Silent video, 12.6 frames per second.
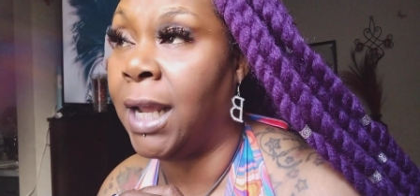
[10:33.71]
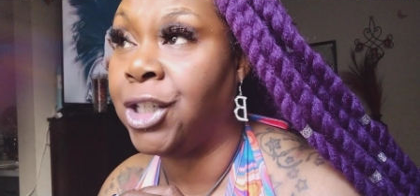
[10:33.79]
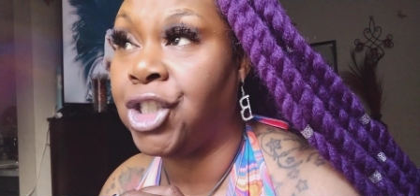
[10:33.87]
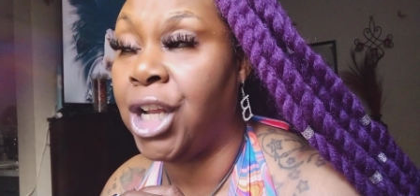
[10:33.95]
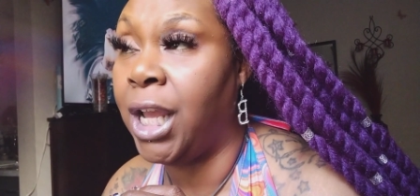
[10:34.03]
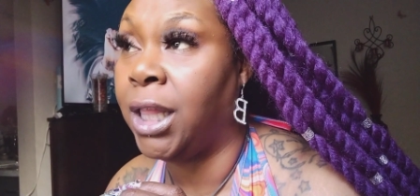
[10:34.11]

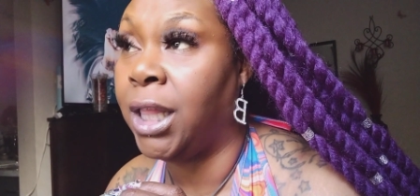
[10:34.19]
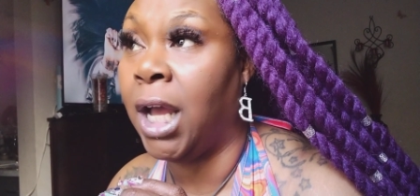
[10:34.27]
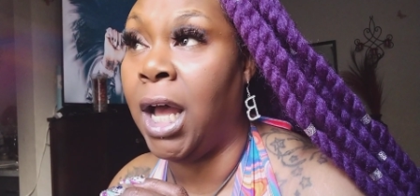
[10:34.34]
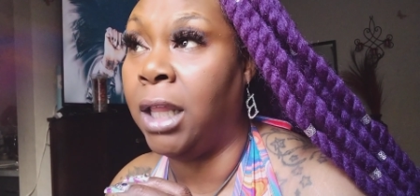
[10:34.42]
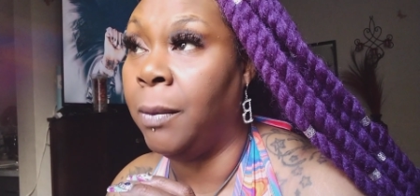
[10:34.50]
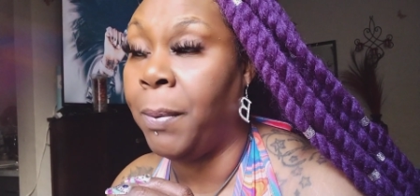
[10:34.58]
And she, the
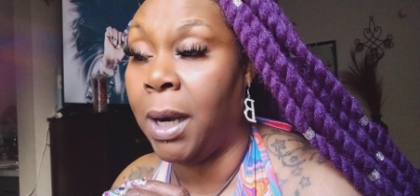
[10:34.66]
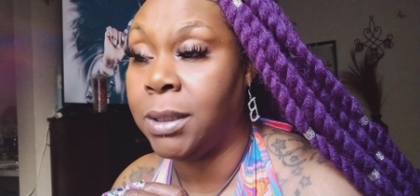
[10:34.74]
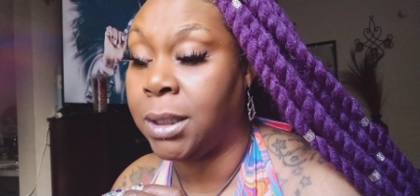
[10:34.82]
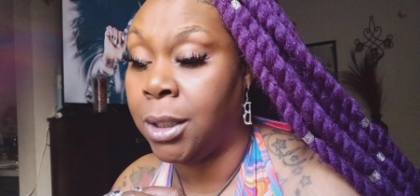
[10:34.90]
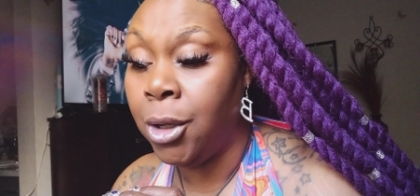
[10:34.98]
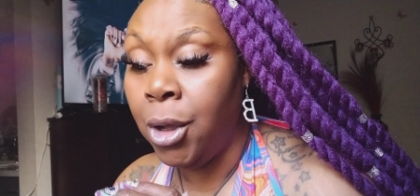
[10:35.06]
other
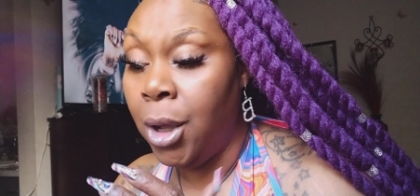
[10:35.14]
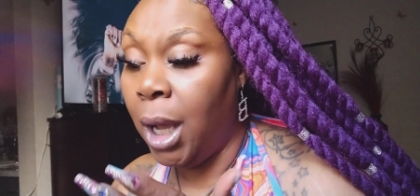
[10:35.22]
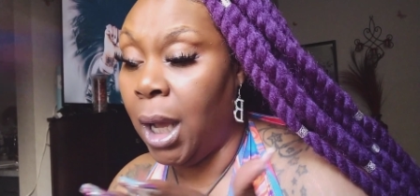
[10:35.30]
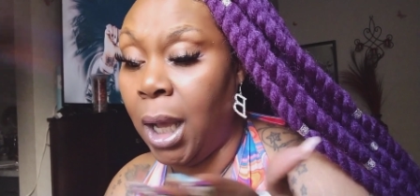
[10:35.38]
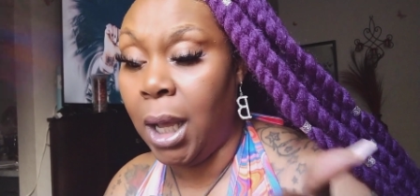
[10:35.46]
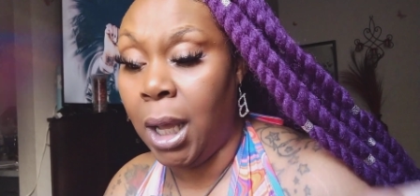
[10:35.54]
person, her
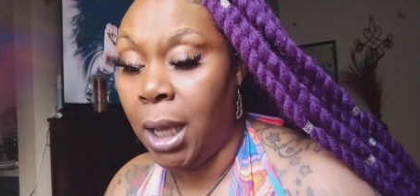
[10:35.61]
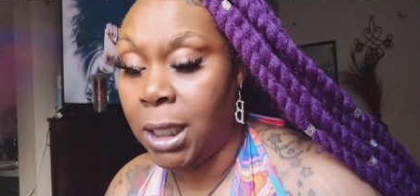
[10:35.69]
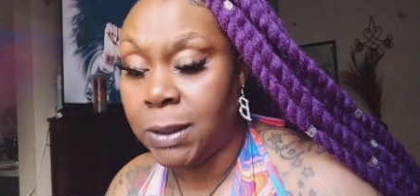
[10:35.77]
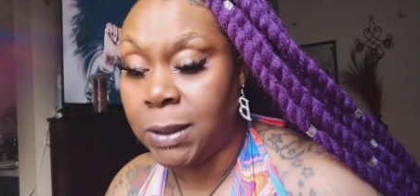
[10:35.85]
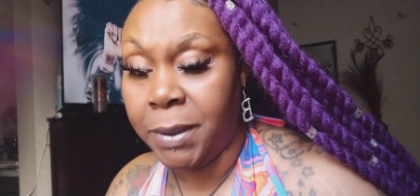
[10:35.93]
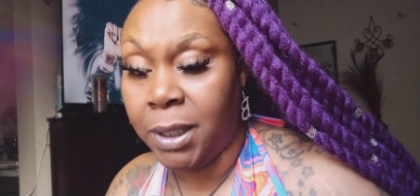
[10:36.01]

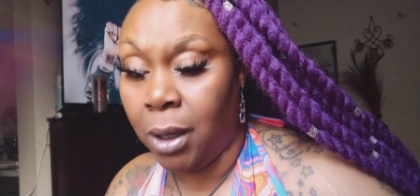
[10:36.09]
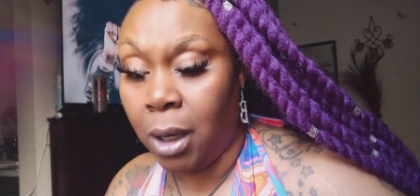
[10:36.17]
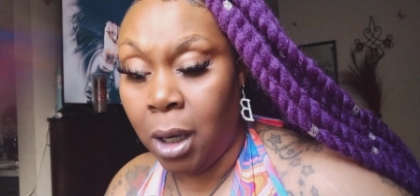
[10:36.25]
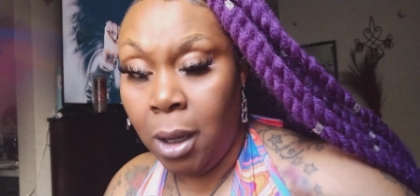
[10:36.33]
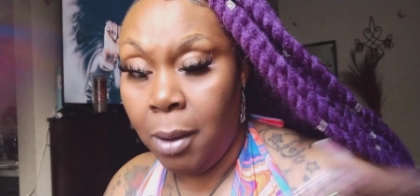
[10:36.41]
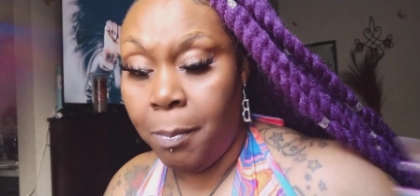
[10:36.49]
husband
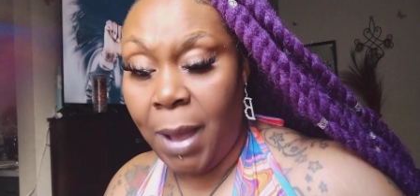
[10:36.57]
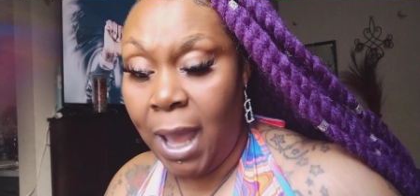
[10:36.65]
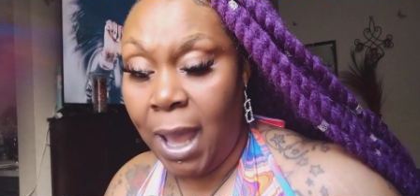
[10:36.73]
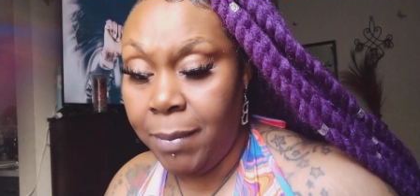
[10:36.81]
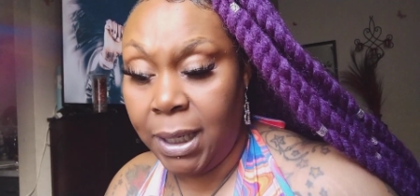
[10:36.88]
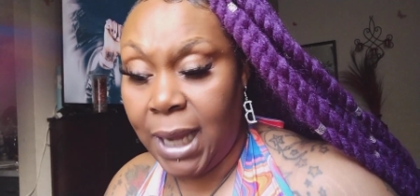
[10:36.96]
or
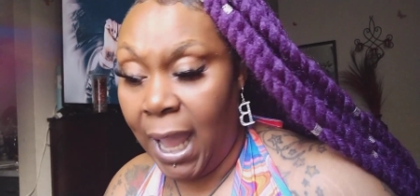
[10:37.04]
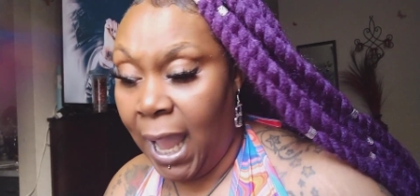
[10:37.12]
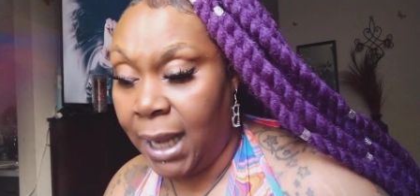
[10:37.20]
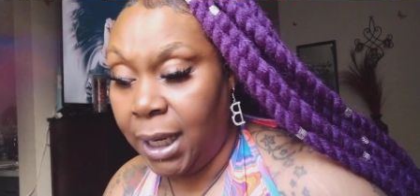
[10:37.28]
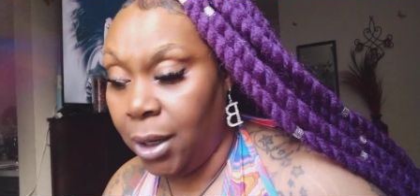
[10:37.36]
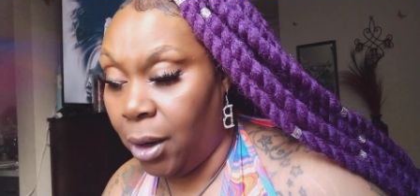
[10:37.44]
baby
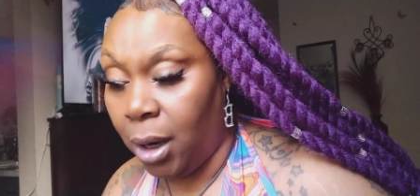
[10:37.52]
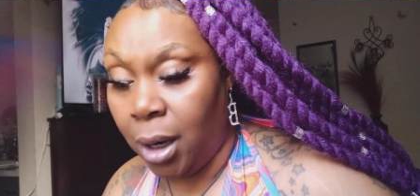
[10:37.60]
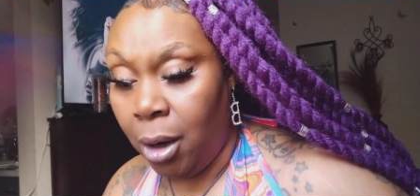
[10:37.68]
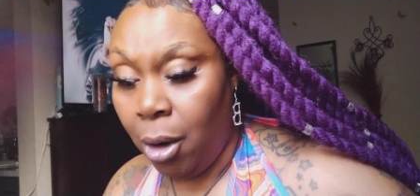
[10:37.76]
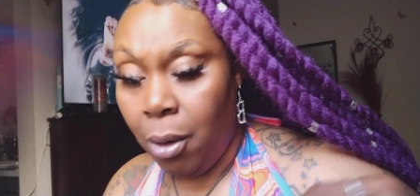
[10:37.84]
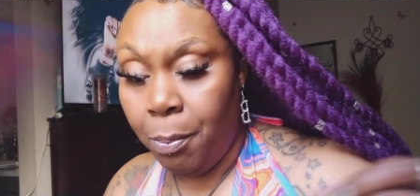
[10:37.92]
daddy
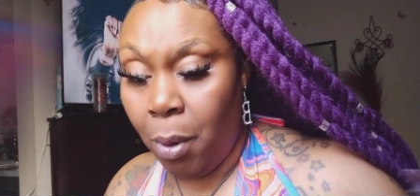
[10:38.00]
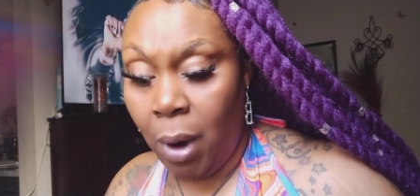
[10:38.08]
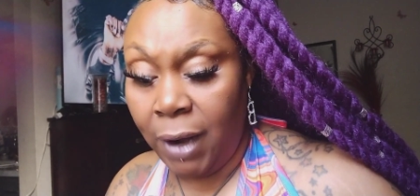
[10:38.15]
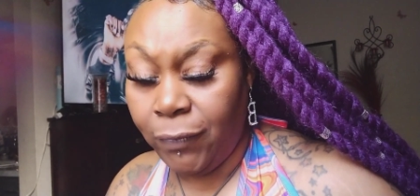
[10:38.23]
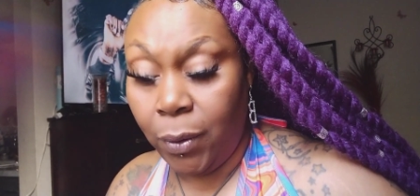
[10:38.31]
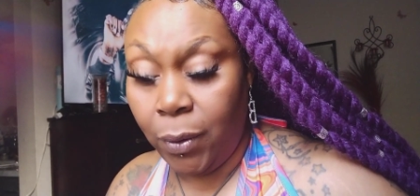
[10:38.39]
or
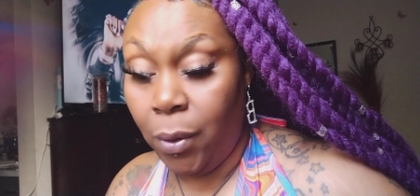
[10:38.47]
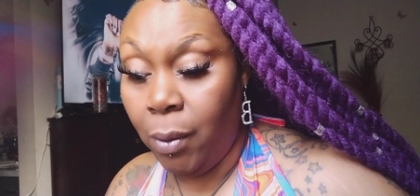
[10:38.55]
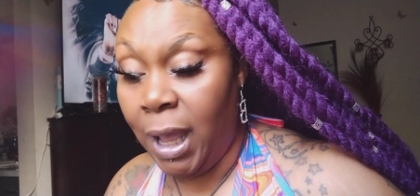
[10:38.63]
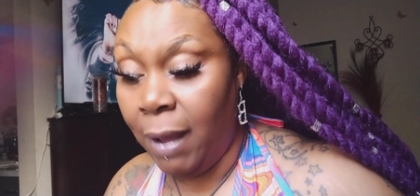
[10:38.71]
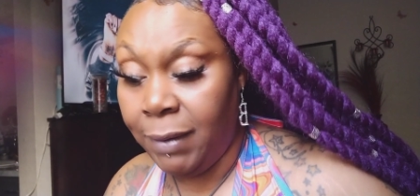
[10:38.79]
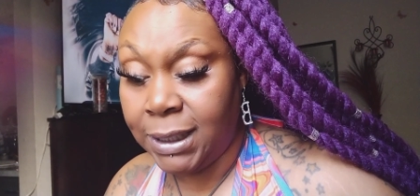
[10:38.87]
boyfriend,
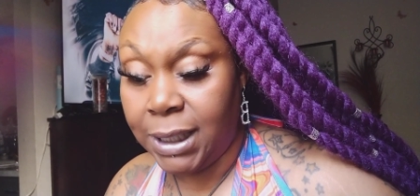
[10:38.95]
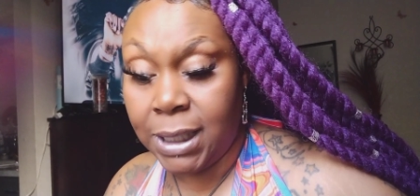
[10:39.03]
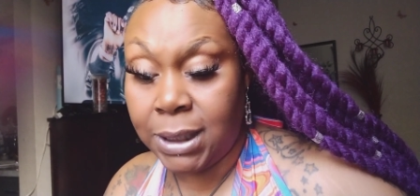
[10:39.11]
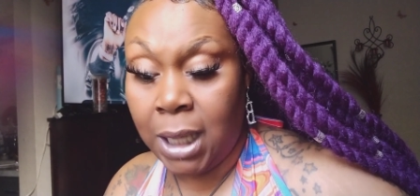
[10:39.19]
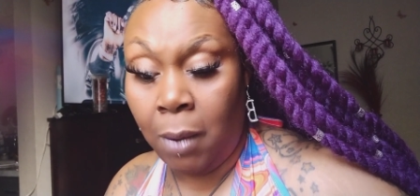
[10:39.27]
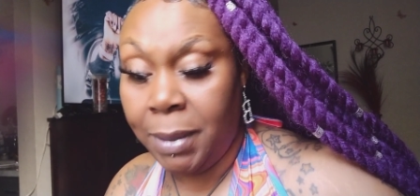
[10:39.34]
whomever this
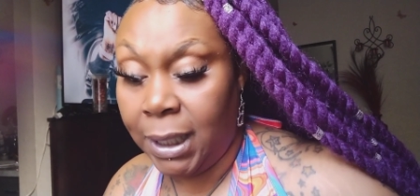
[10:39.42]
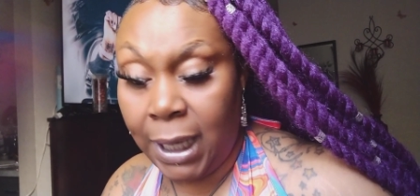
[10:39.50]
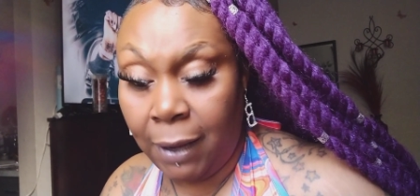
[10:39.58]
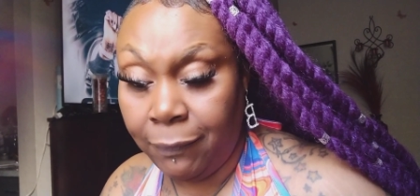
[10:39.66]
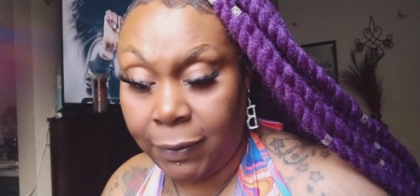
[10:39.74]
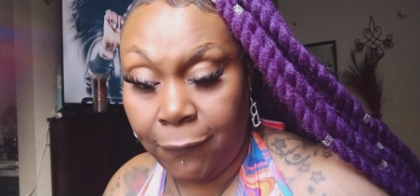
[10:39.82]
is, gonna be
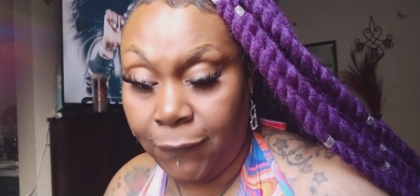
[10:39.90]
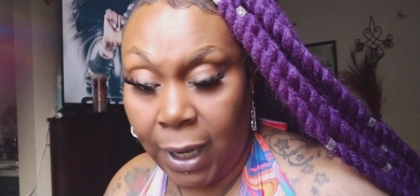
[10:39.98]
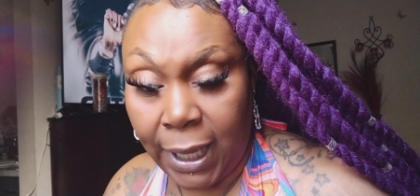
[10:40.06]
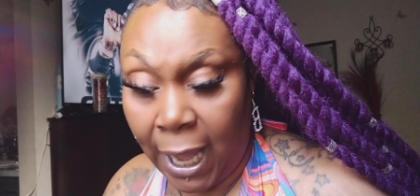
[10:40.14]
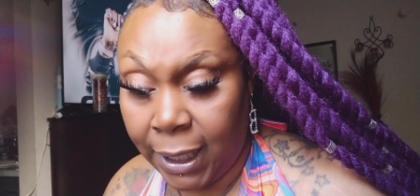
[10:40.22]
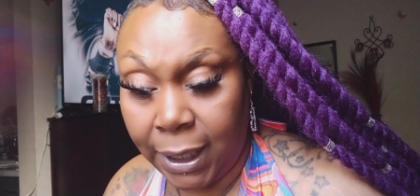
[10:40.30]
left the
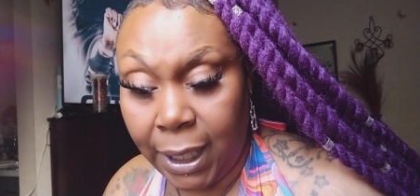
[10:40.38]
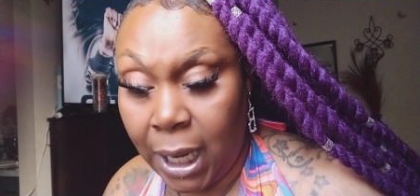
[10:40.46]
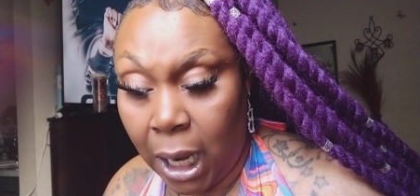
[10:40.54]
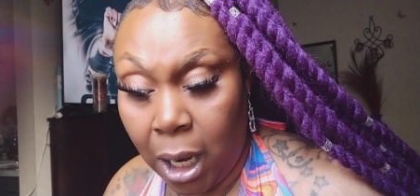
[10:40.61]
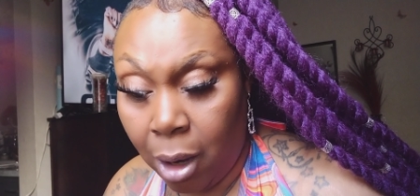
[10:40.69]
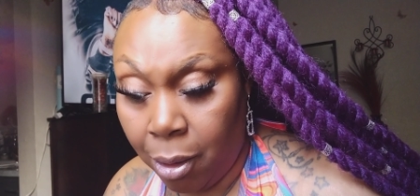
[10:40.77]
fuck out in the
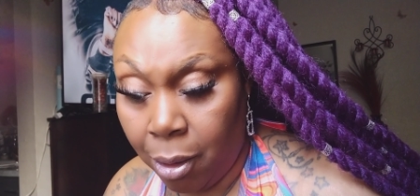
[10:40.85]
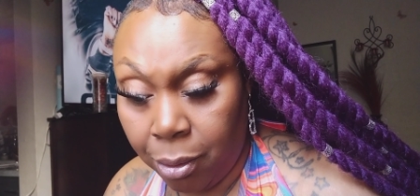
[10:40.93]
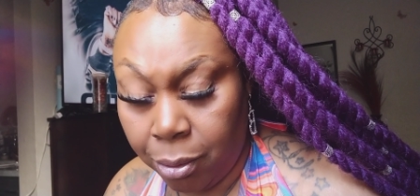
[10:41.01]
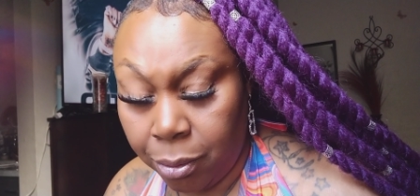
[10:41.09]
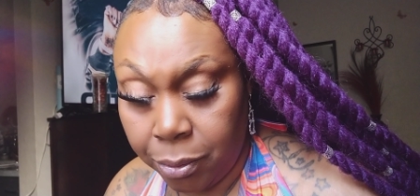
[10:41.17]
cold.